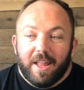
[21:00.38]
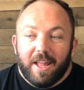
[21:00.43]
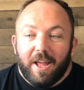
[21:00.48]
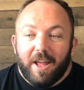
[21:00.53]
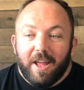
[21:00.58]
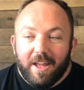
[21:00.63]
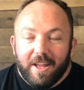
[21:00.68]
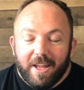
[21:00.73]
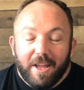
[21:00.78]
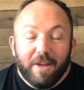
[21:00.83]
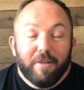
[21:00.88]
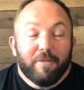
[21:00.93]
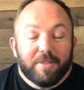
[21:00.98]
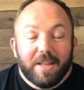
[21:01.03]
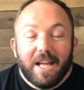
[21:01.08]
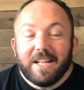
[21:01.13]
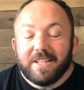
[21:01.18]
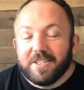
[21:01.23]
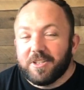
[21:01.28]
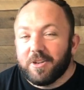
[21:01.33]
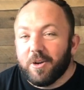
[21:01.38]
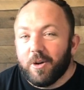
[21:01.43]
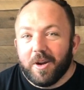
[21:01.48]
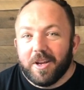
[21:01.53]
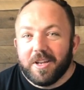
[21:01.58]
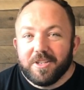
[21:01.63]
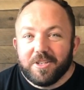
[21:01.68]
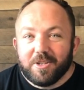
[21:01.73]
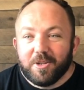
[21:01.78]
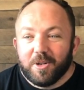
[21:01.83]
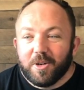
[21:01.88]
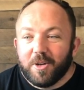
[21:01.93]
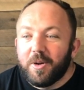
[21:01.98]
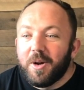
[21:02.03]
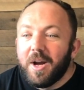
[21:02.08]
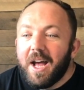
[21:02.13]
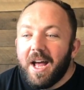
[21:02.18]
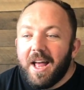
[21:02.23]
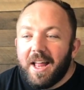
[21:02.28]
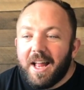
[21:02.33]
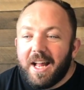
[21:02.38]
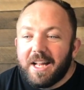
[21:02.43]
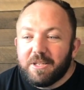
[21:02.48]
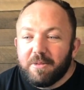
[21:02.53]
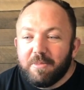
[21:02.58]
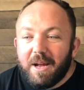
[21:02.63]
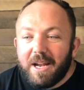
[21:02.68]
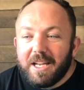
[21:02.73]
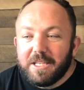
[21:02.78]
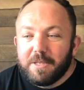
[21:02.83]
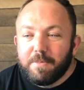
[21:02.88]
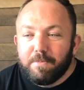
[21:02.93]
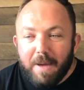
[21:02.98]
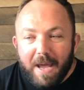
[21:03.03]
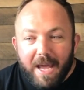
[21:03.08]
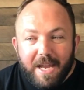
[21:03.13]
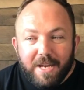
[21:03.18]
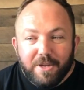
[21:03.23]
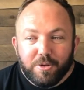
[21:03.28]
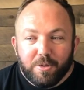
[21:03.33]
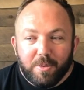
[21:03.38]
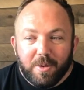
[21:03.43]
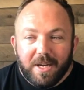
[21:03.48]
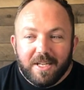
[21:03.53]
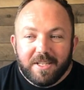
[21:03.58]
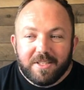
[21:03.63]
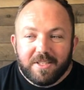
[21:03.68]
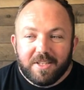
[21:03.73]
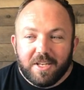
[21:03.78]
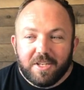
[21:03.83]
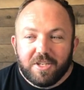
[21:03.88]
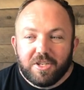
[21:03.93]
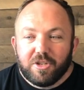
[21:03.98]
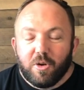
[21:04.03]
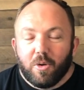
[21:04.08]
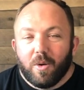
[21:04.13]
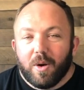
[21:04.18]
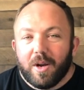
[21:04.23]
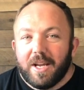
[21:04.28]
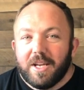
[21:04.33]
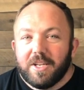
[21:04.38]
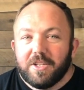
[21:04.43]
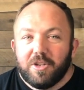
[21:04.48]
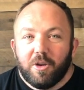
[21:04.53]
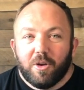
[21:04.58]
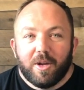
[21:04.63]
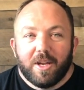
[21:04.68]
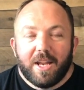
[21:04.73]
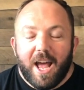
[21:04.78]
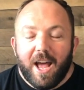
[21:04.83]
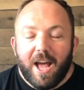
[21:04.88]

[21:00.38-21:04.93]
If that story is true, that's about as Patriots a story as you could